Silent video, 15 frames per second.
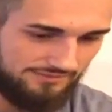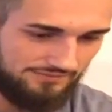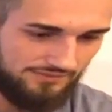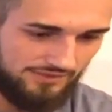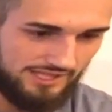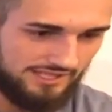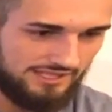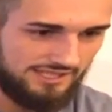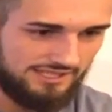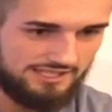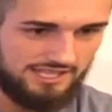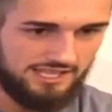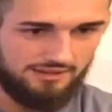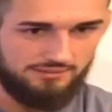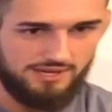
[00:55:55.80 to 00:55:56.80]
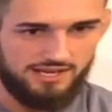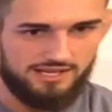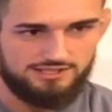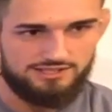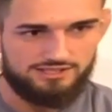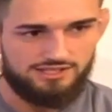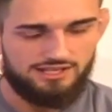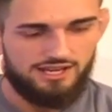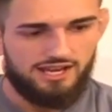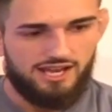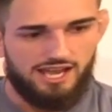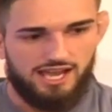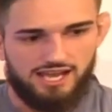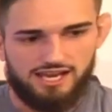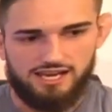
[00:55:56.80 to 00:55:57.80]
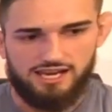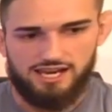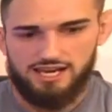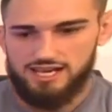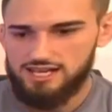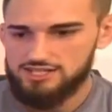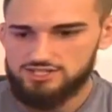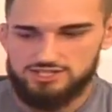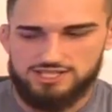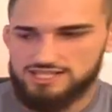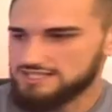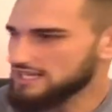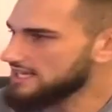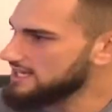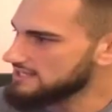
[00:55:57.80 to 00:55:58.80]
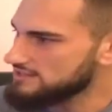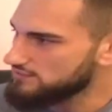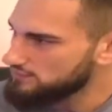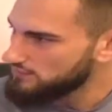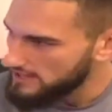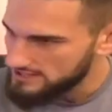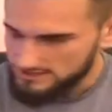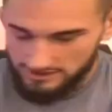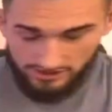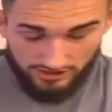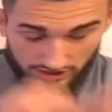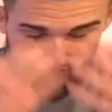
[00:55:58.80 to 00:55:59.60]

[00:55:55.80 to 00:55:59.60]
this kickboxer, and he just gets his face literally